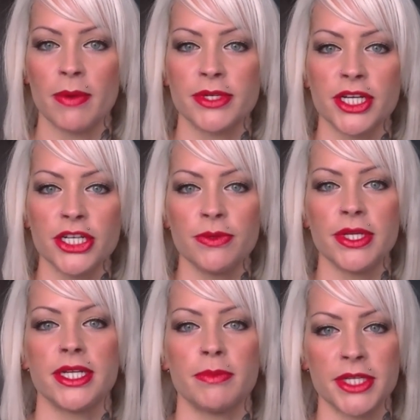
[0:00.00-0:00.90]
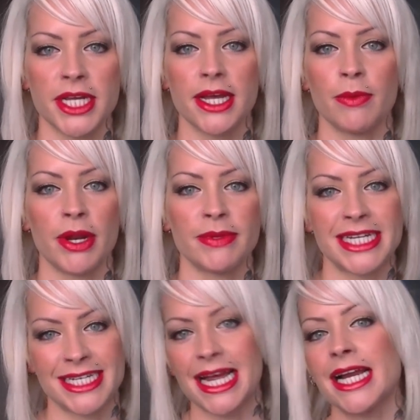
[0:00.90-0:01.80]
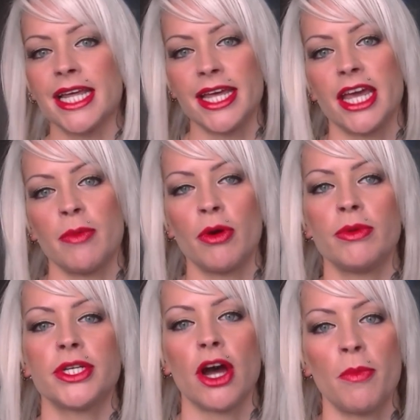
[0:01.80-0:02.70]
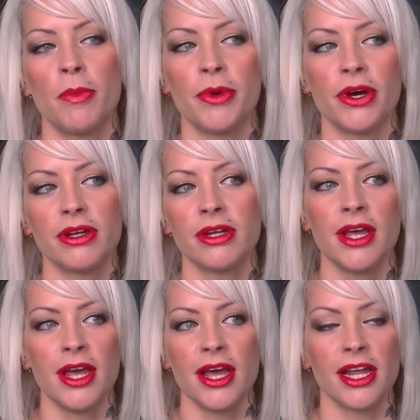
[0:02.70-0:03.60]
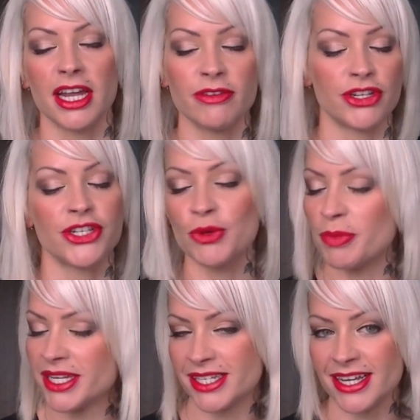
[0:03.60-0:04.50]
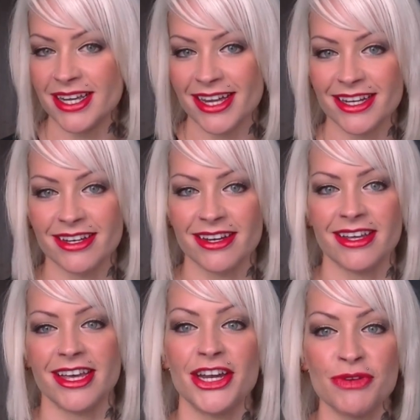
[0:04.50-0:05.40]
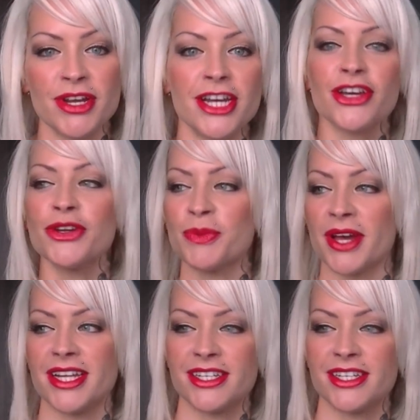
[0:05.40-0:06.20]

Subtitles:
I was going to do this update when I was exactly a year post-op, but life's just so busy in a really good way.